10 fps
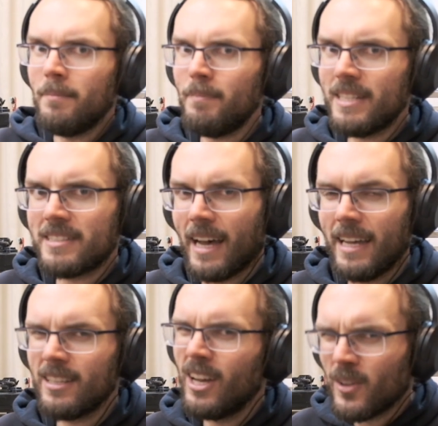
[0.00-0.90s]
bit
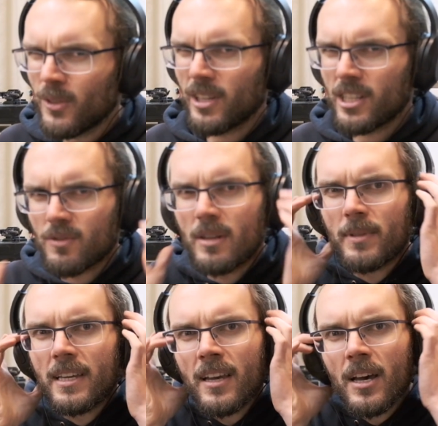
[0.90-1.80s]
tight, not
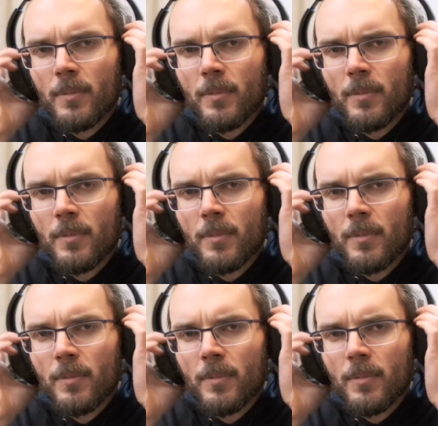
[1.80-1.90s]
extremely,